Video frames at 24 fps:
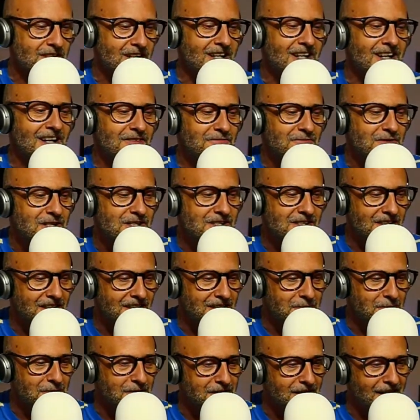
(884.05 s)
recently
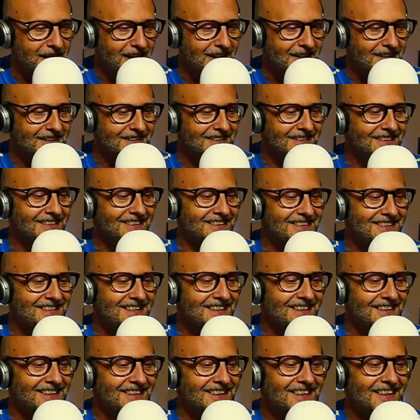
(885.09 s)
with that.
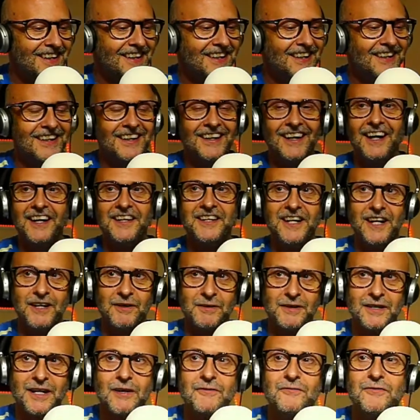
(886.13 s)
Yeah, I know,
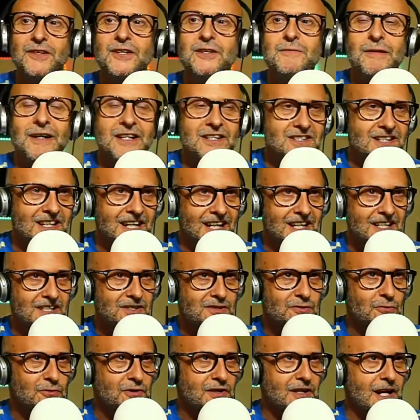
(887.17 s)
and hopefully you managed to get it
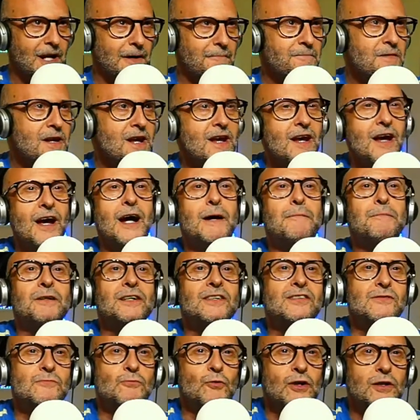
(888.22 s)
sorted out. But
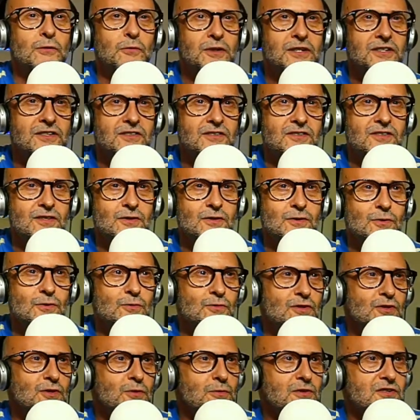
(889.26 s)
listen, what I wanted to
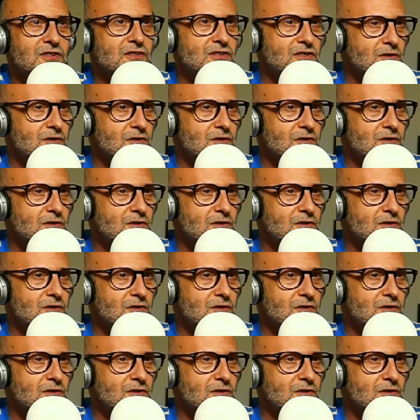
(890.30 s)
do was just to